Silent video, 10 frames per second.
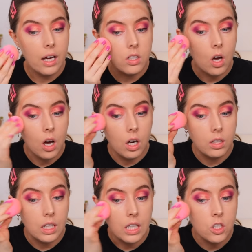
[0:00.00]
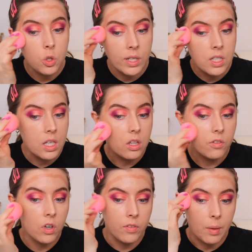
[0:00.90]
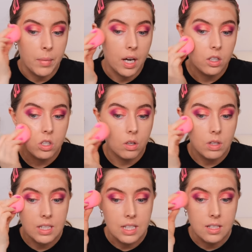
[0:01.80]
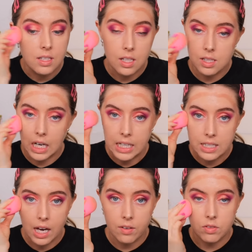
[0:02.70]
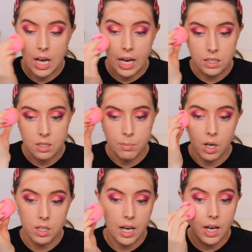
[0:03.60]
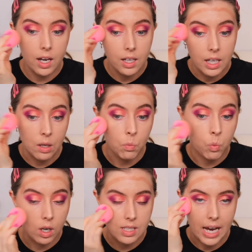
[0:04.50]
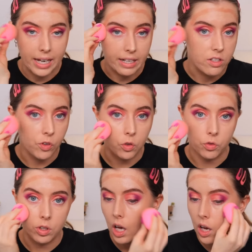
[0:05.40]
and on the 20th of November, so this is six days after Annie's murder, it was Annie's funeral.